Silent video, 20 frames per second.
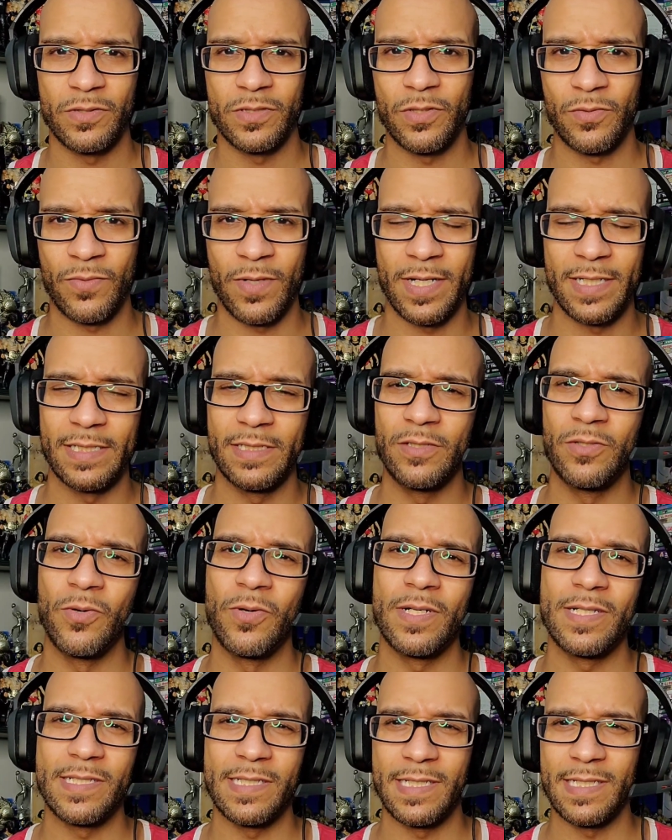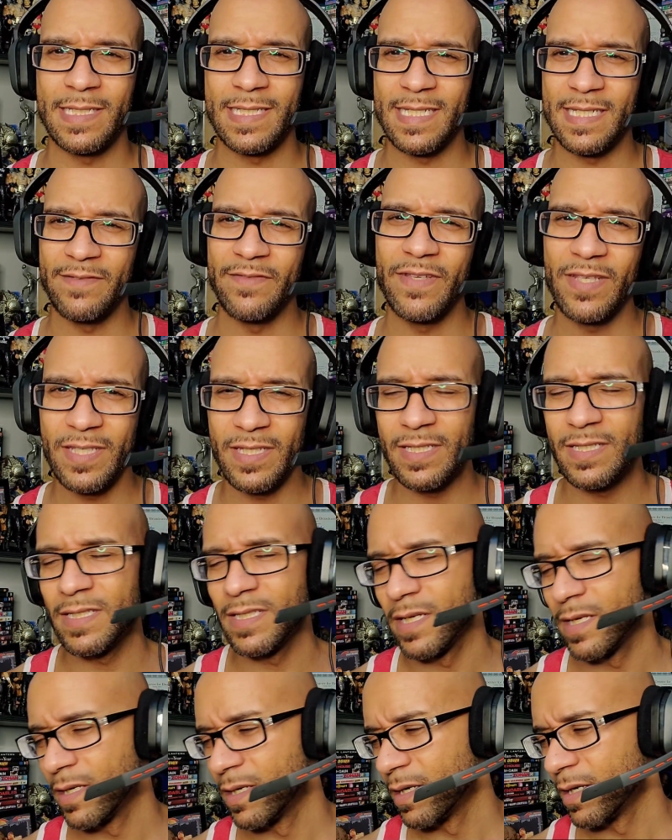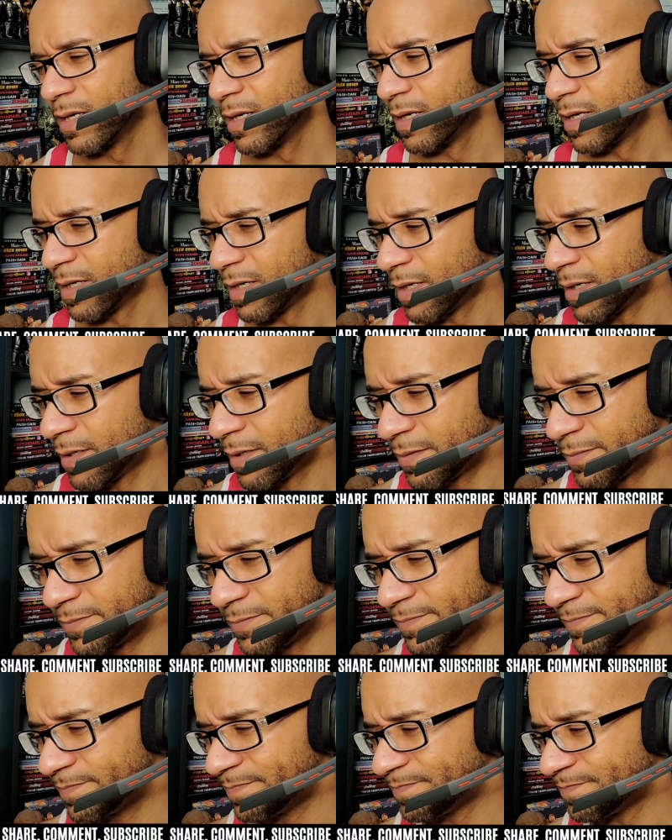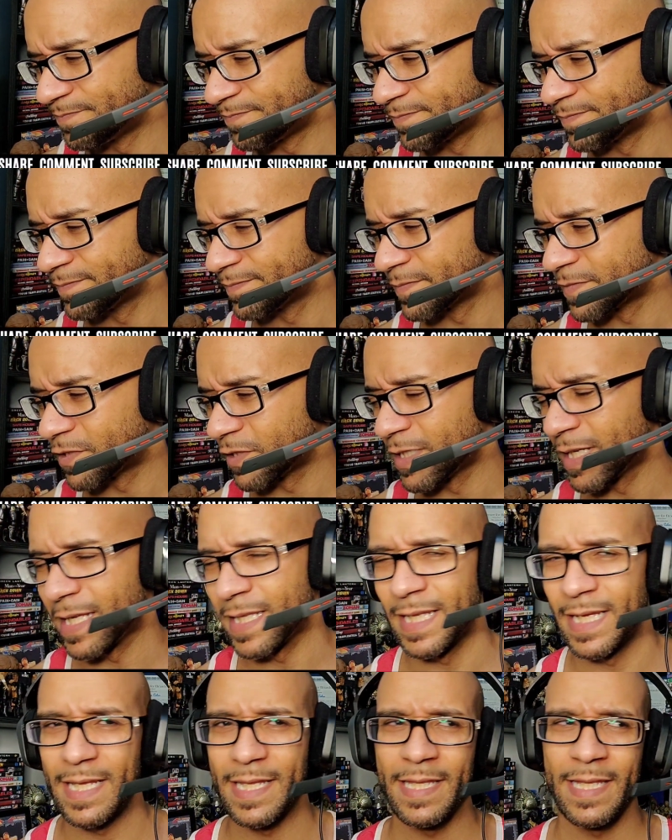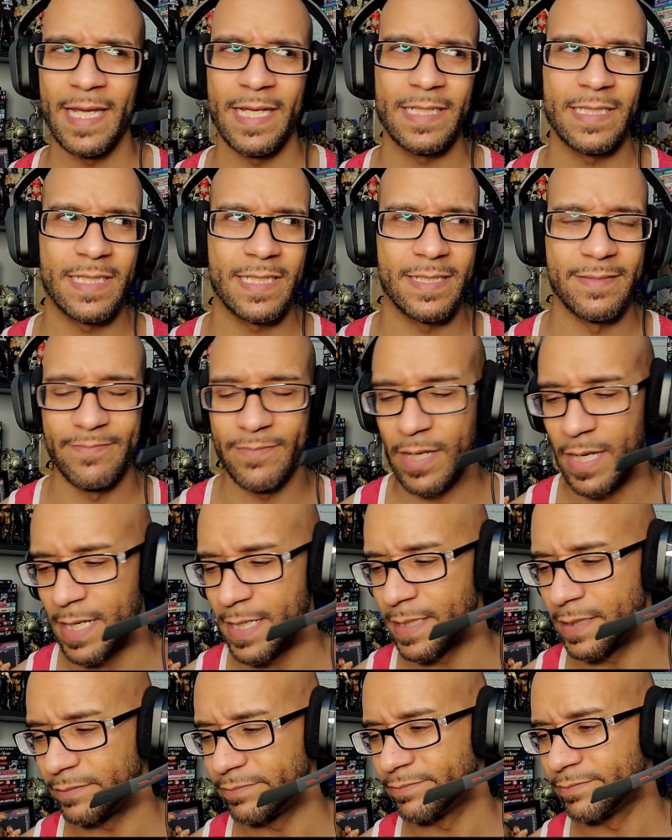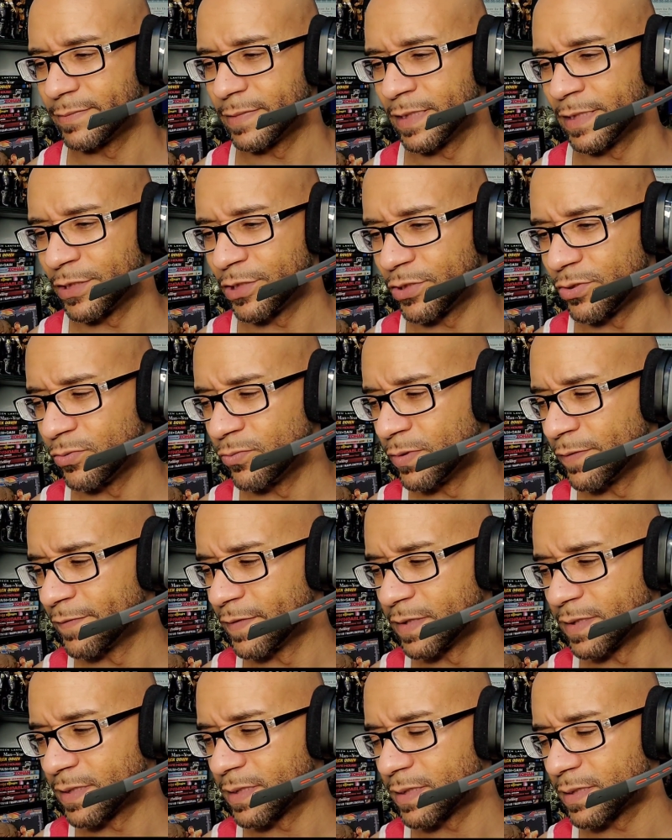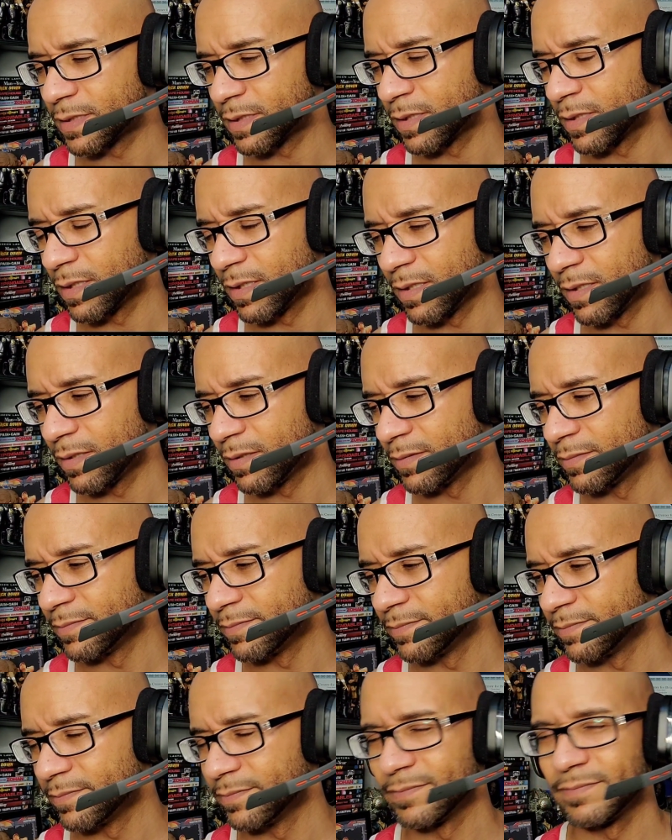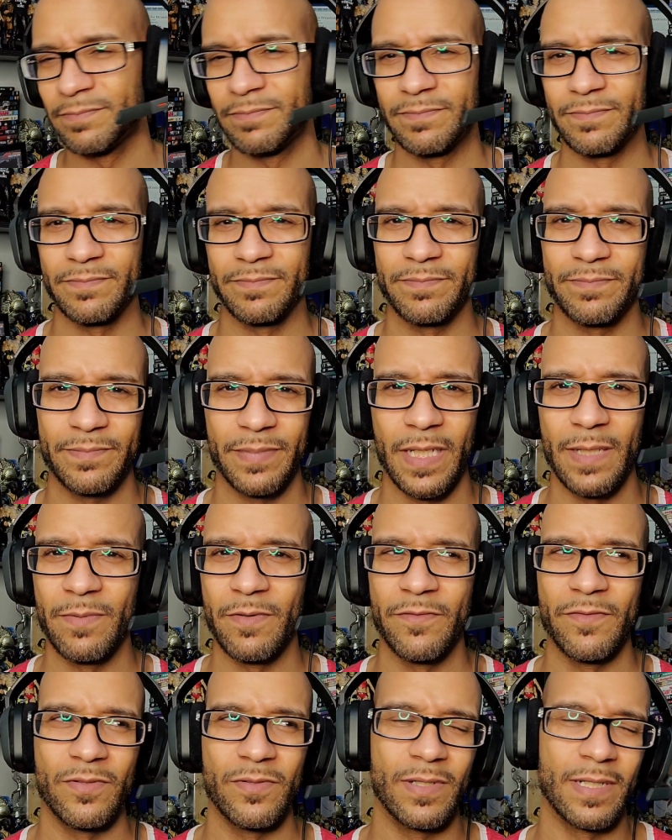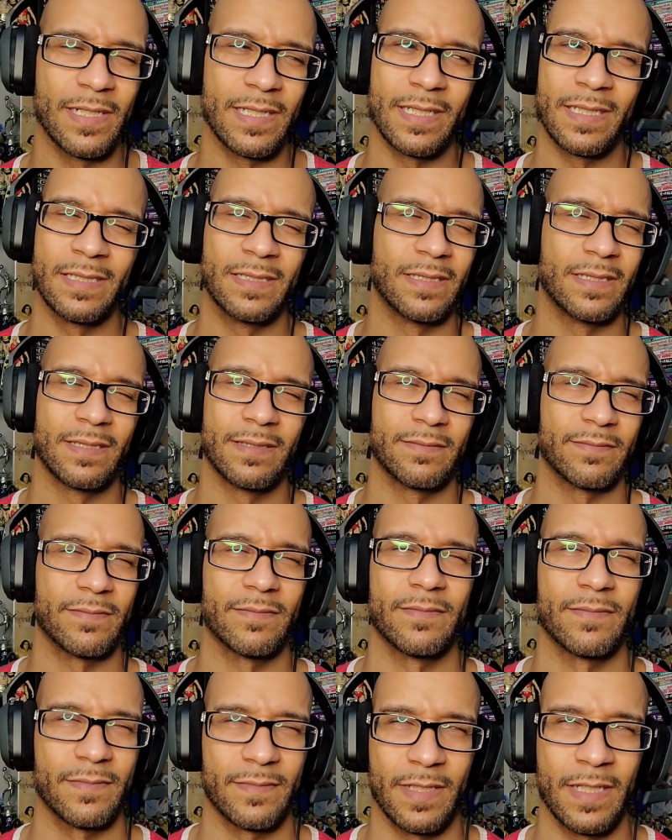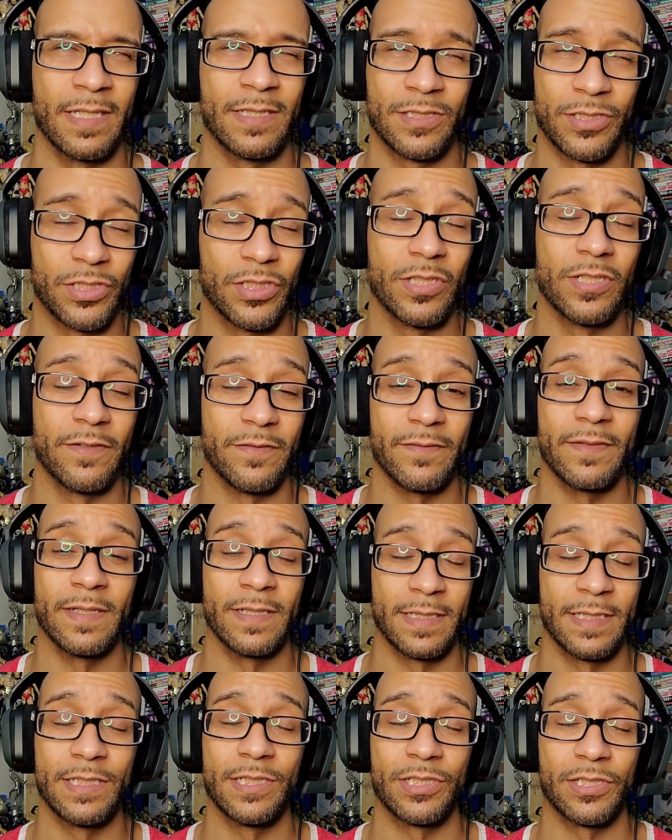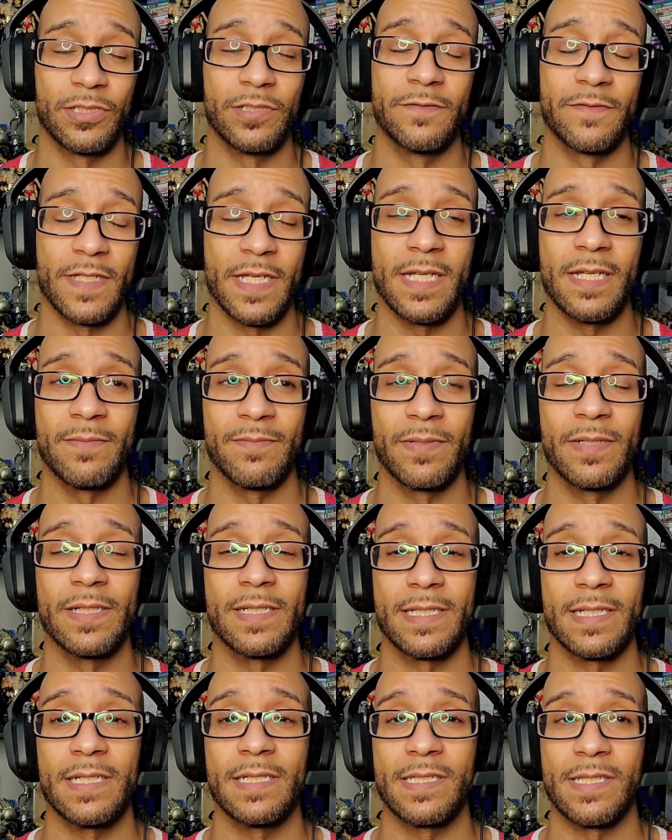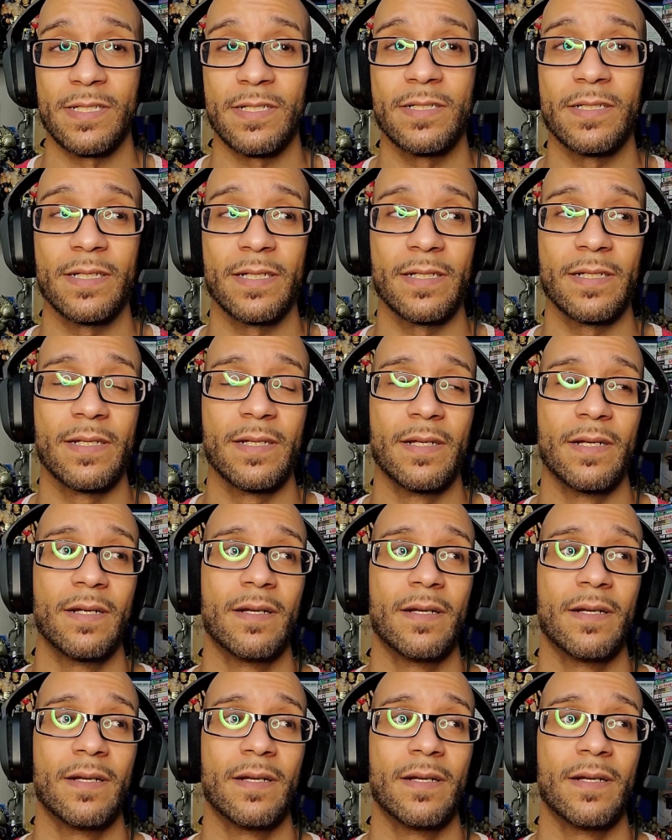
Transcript: directly going into the TV. So yeah, that's my issue with this pay-per-view. Like, this should have taken place on Sunday.